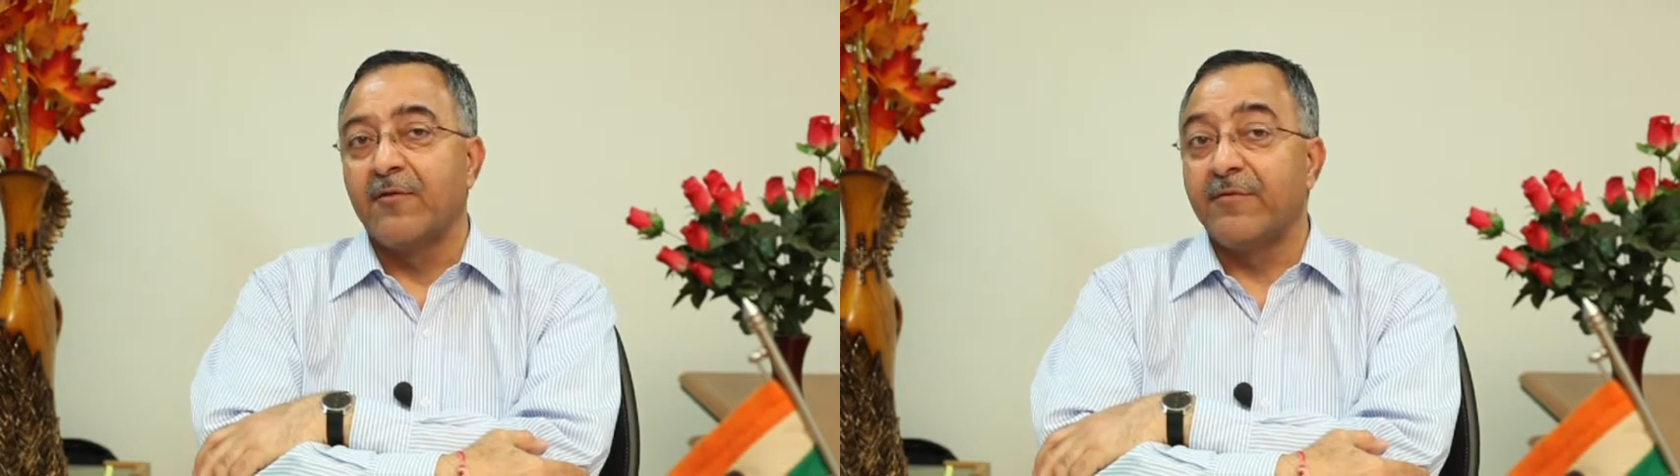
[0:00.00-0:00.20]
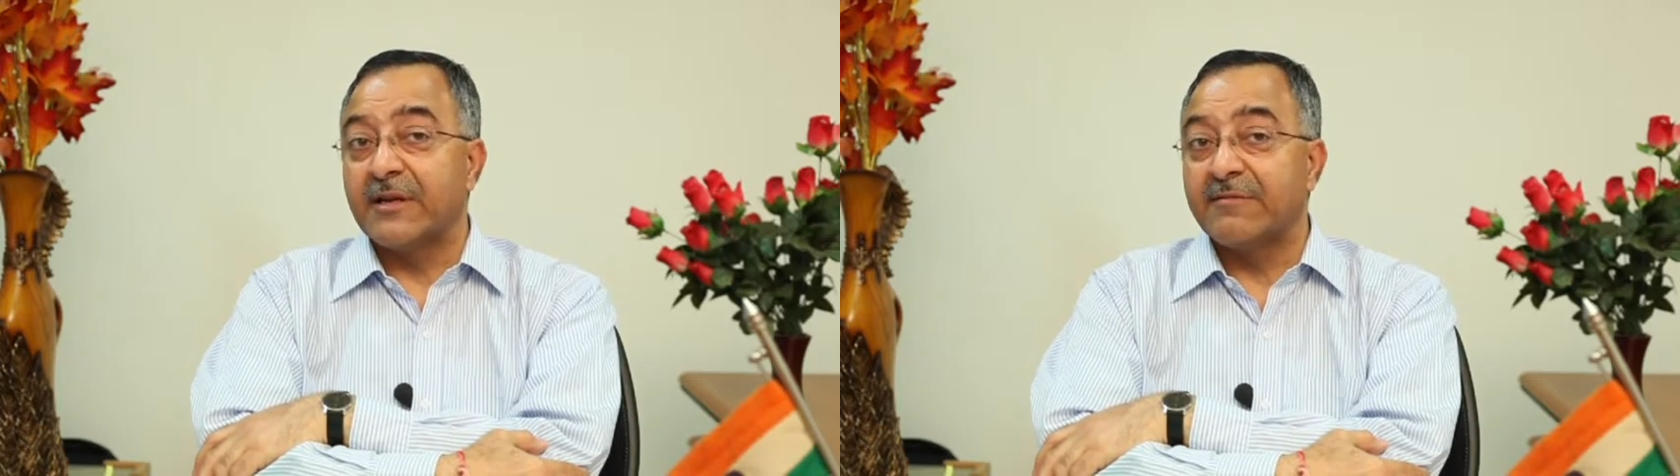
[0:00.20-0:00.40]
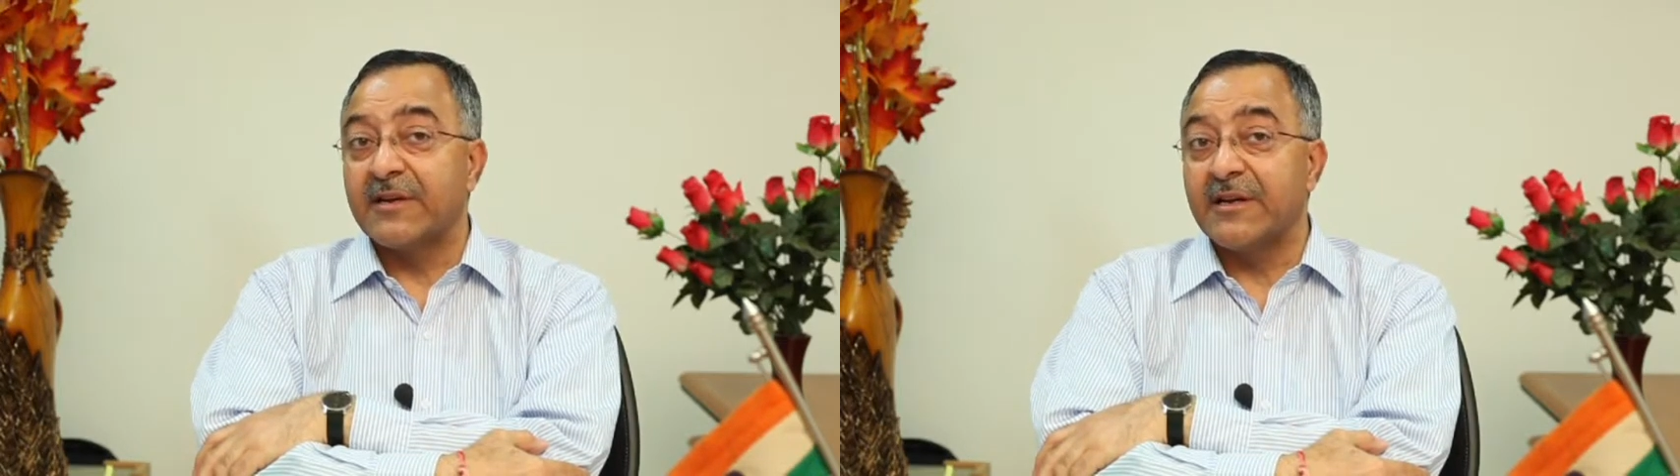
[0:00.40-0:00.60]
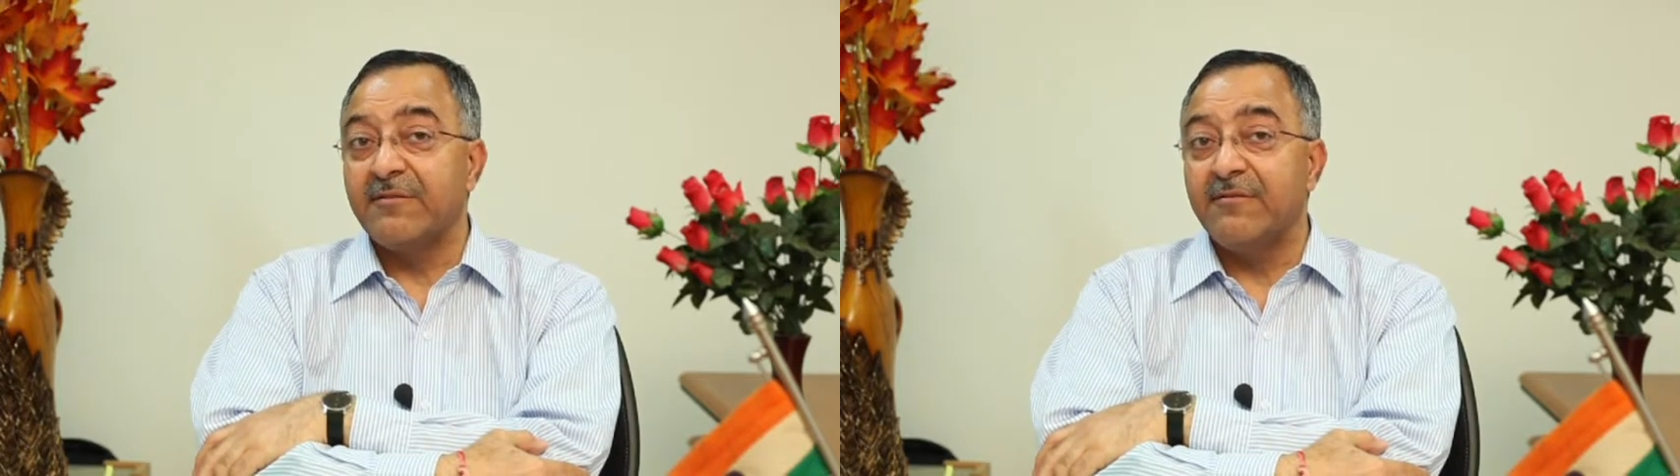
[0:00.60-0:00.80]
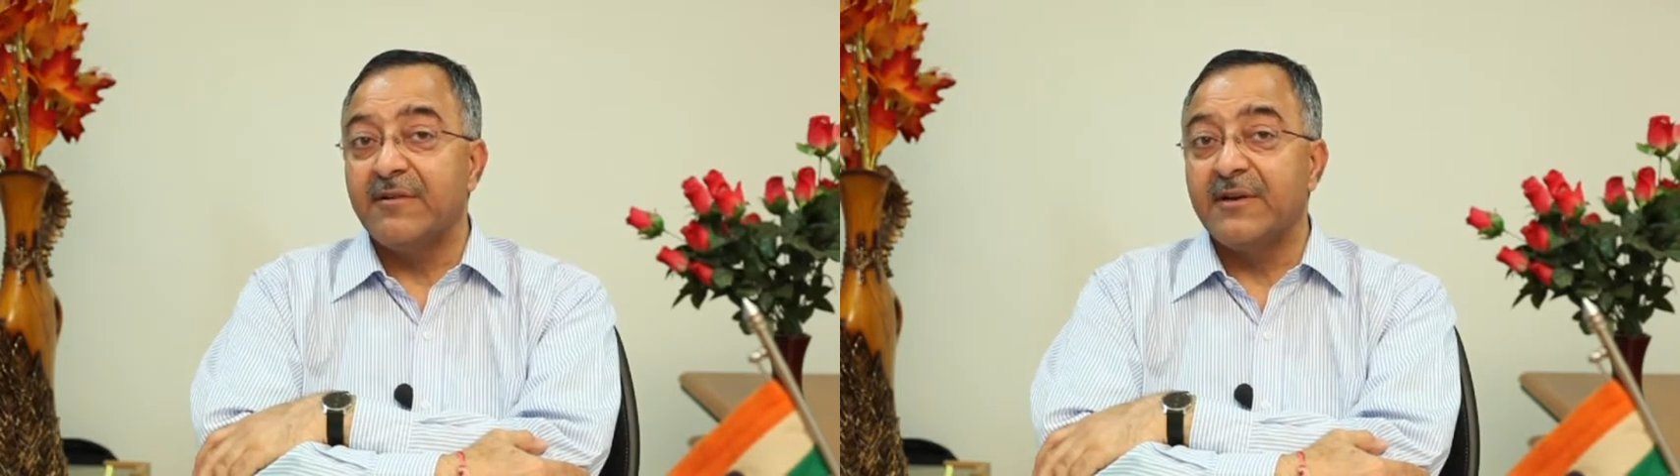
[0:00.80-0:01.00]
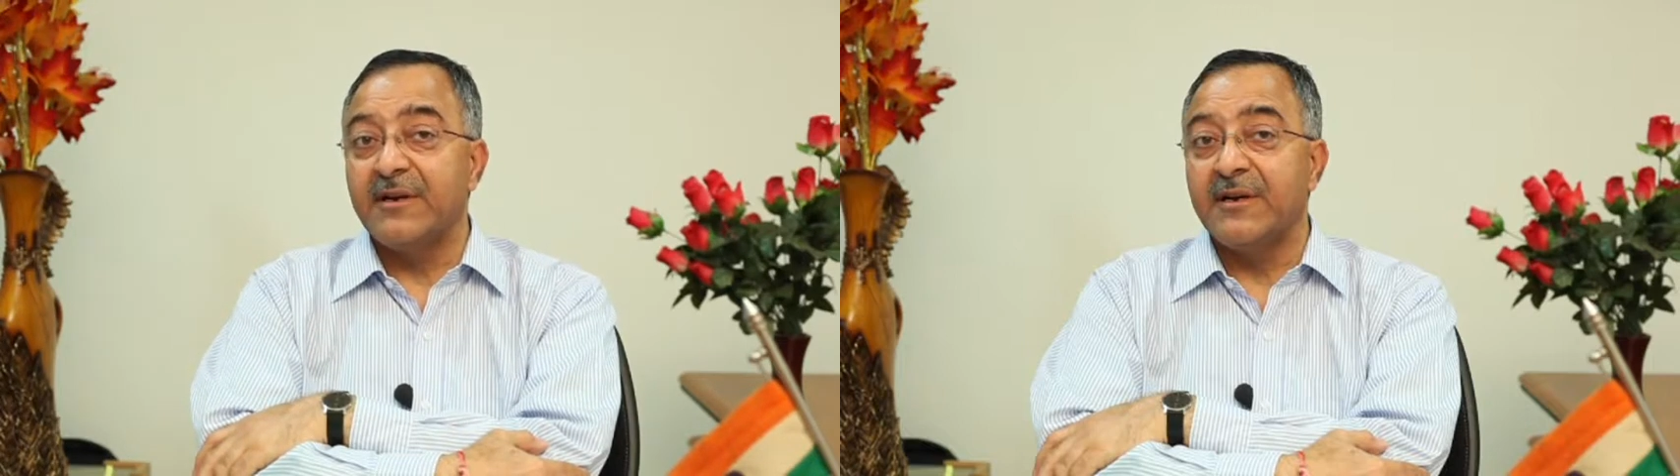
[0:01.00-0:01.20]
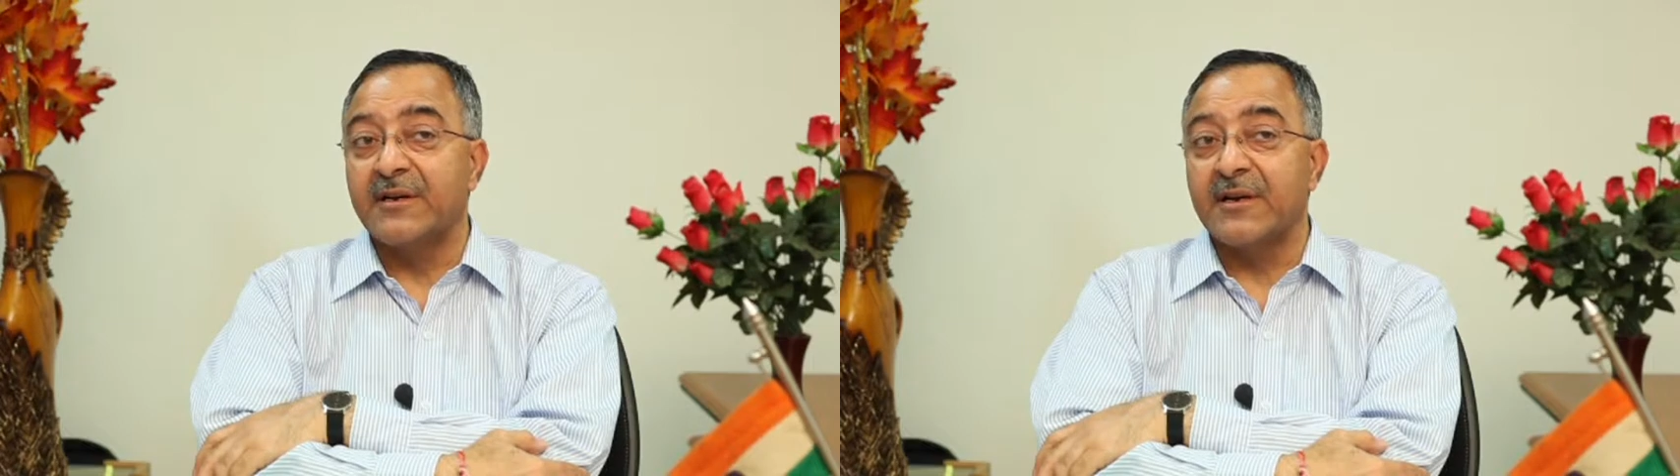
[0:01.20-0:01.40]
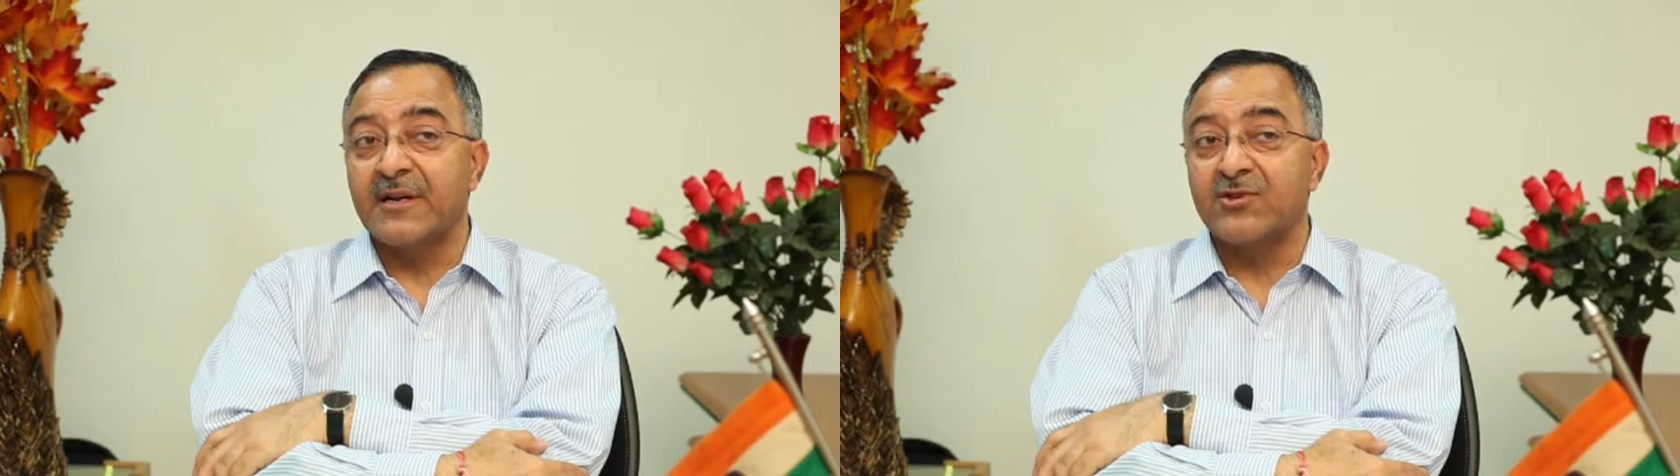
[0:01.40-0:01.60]
where we give
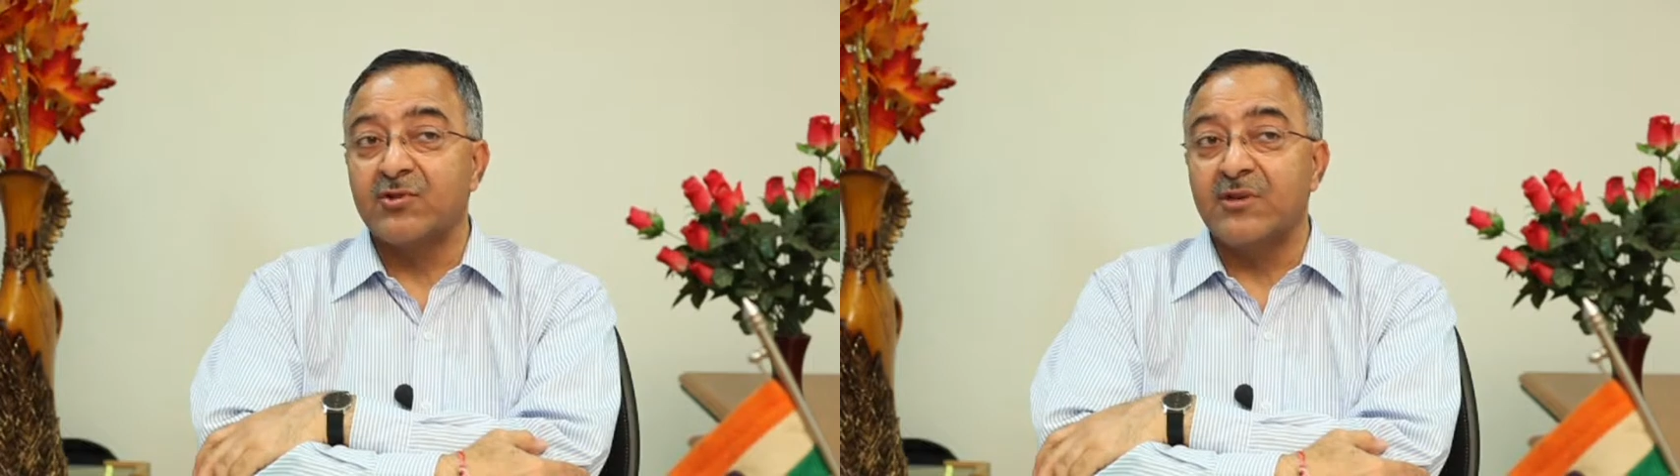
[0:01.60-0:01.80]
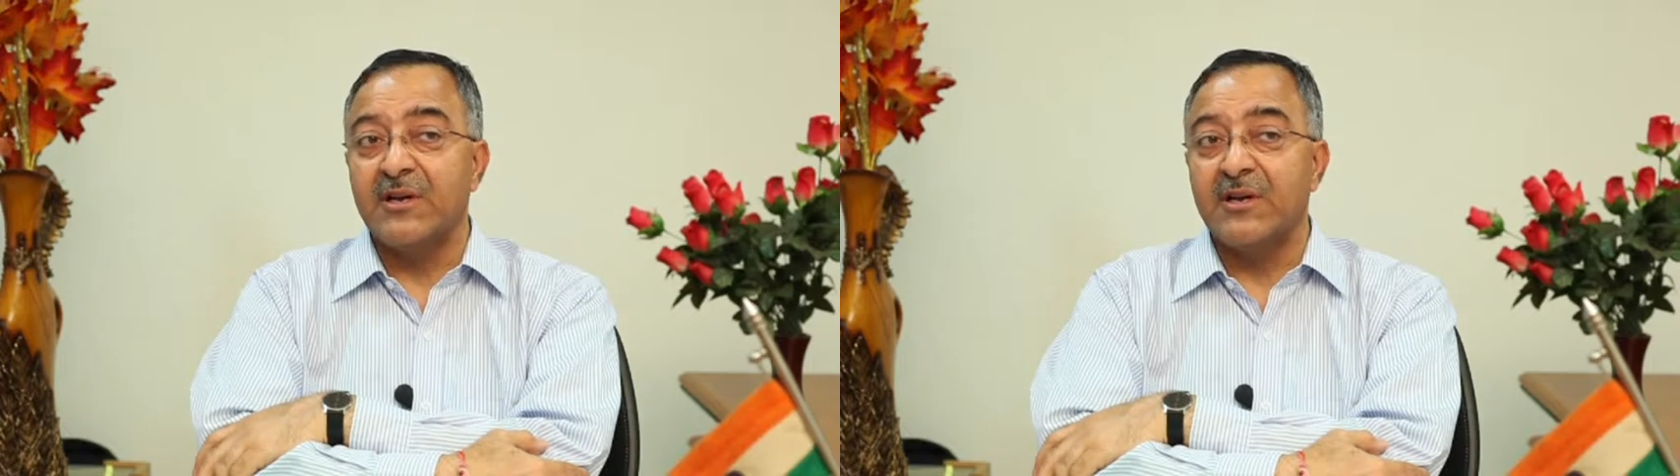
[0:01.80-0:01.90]
intellectual